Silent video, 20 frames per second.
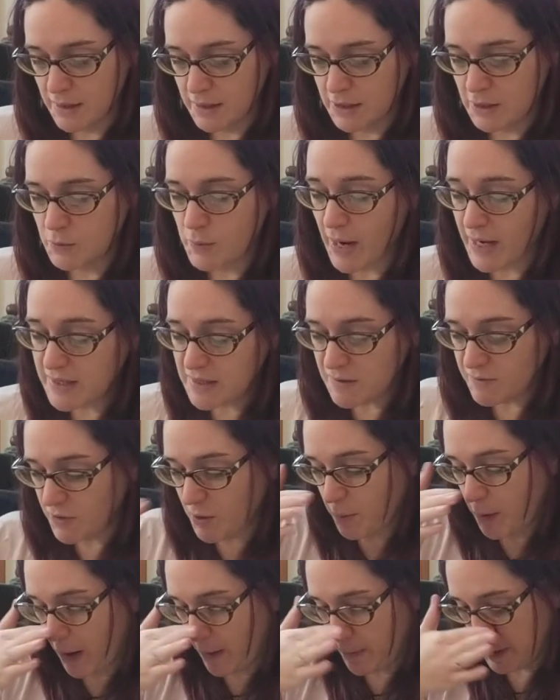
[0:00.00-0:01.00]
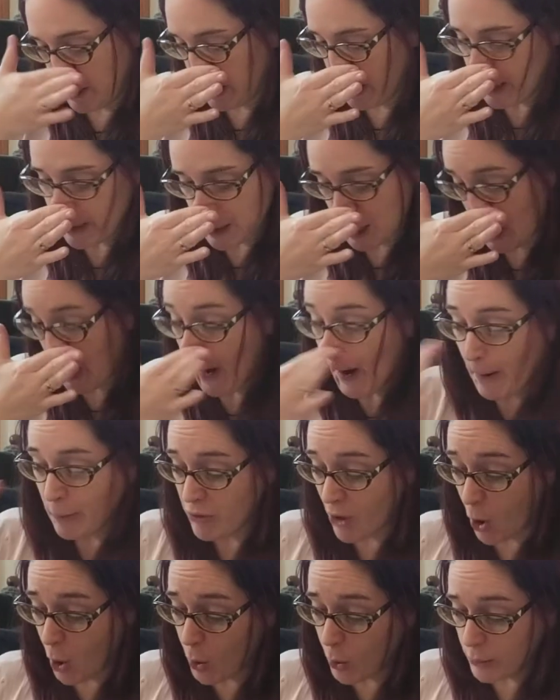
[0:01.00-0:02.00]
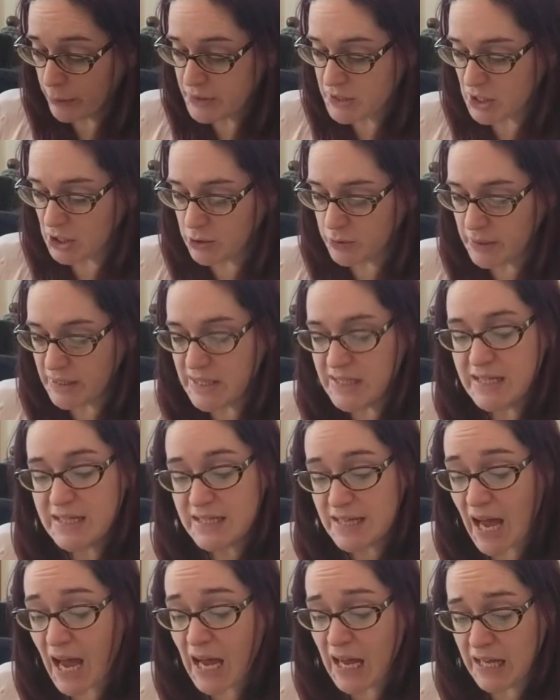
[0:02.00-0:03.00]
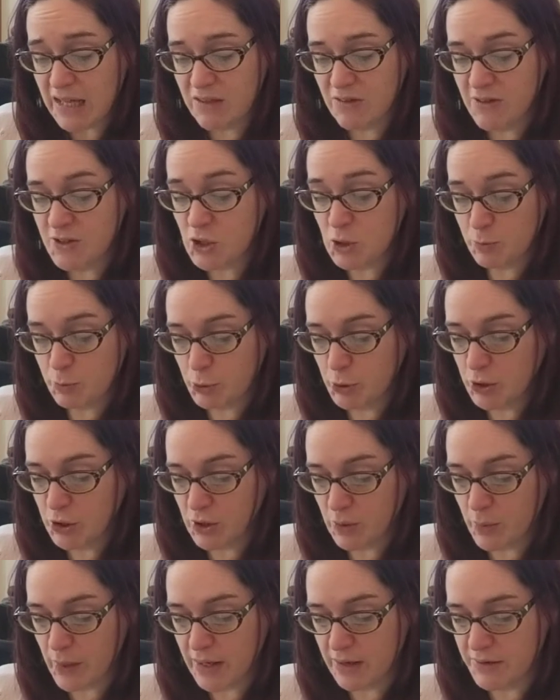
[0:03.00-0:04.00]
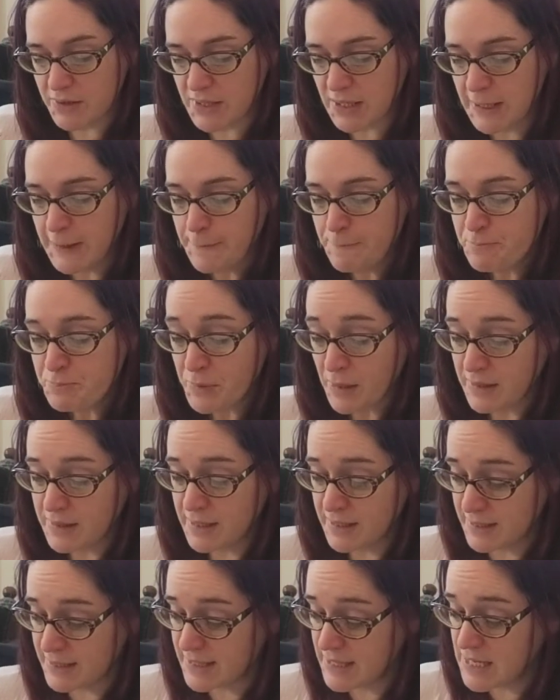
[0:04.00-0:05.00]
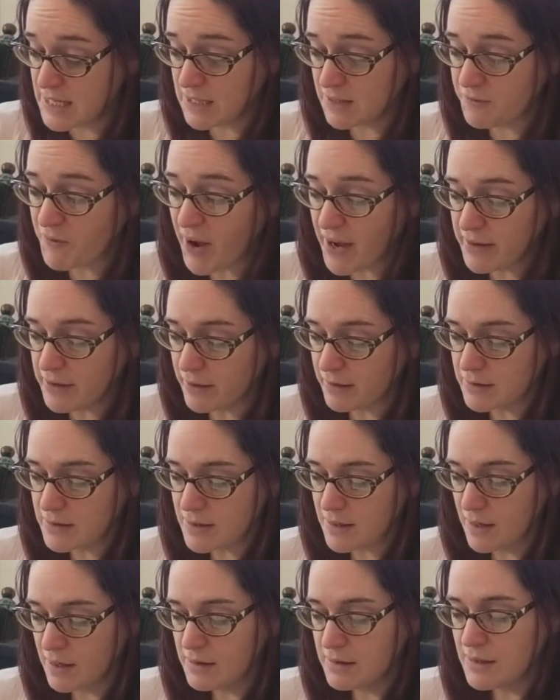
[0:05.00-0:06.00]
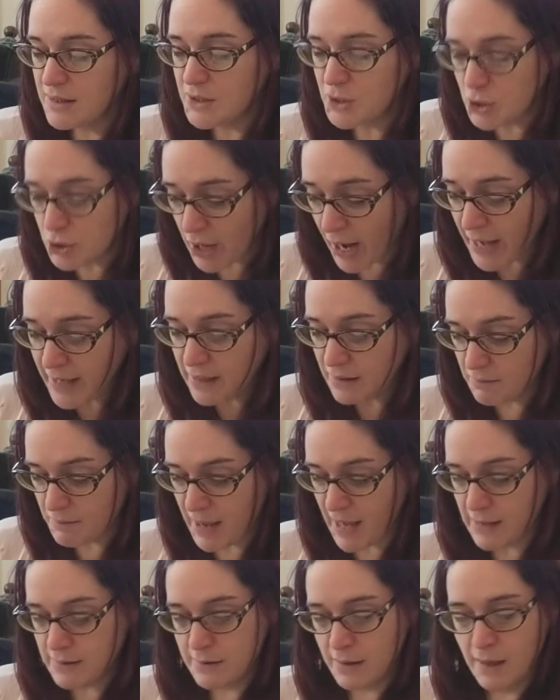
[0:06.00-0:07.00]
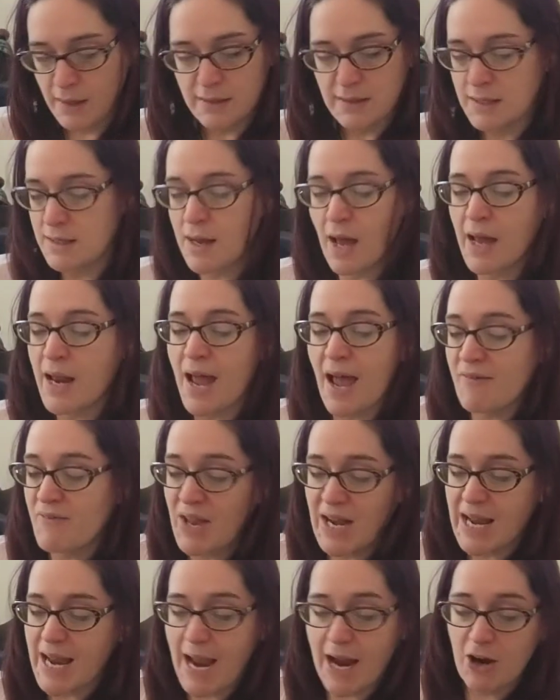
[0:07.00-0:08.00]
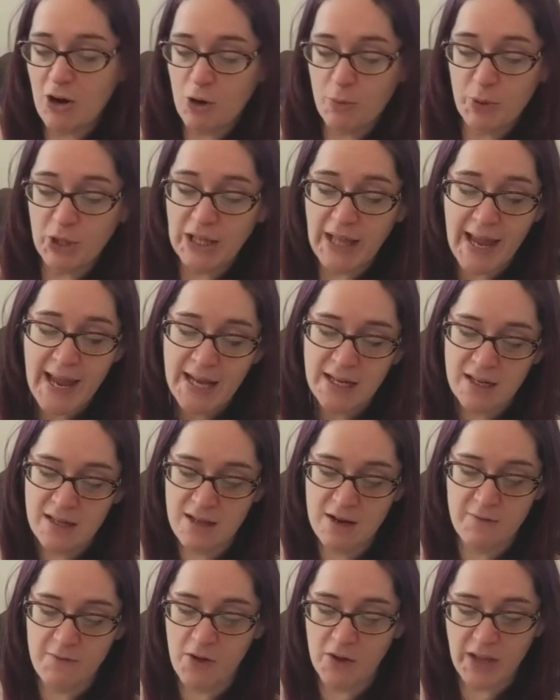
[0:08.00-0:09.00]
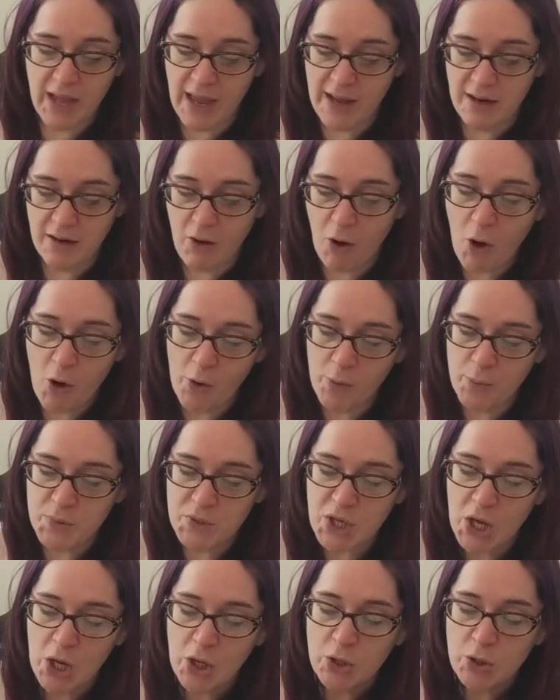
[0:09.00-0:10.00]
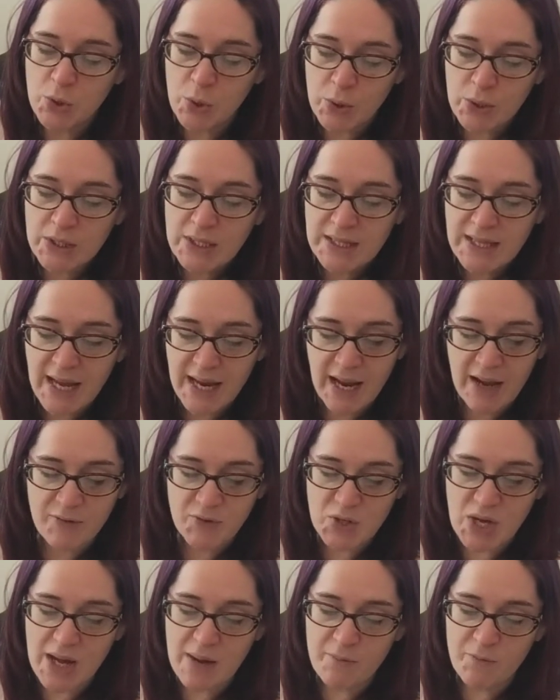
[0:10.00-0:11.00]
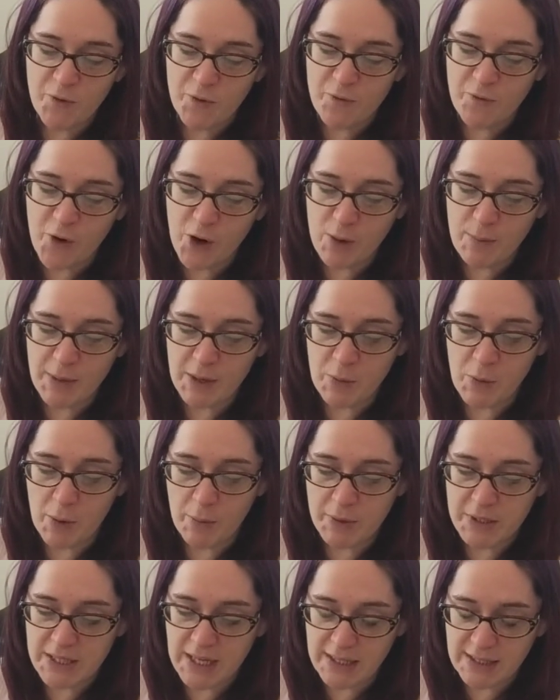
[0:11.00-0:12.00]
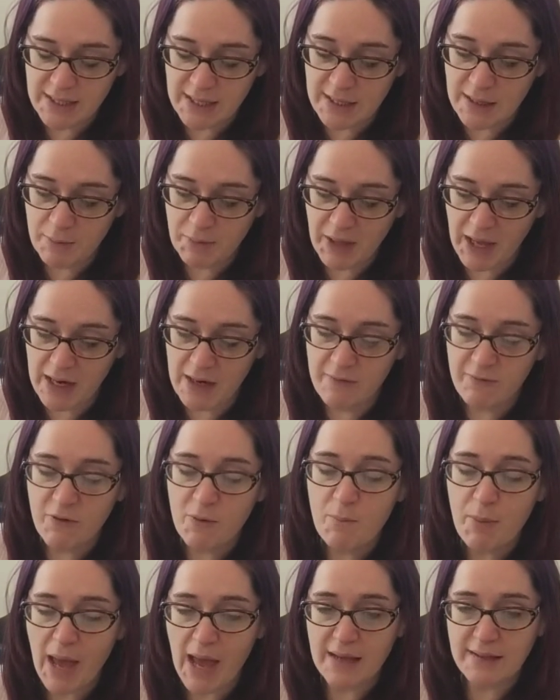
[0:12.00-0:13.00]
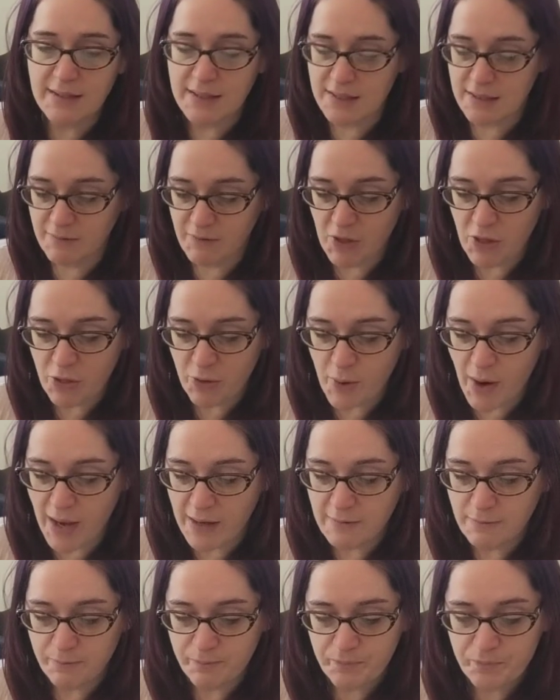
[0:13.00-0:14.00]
The rest of the population, the holds, agreed to tithe to support the weirs, since these fighters, these dragon men, did not have any arable land in their volcanic homes, nor did they have time for farming while protecting the planet from passes of the thread.